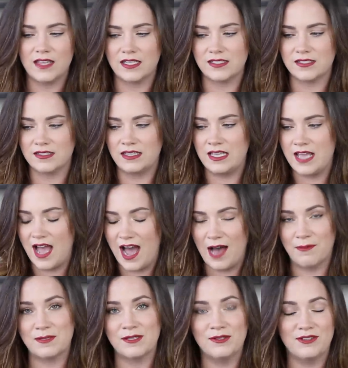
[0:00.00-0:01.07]
That's the
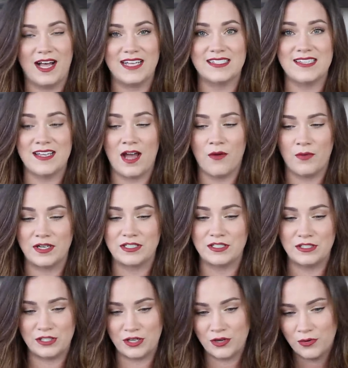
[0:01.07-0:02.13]
absolute last thing I want
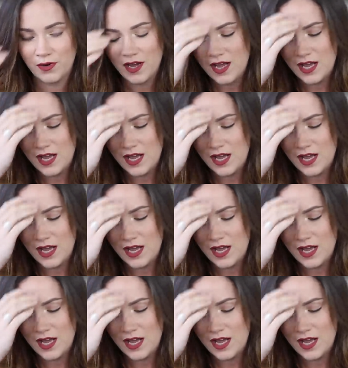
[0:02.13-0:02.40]
to do.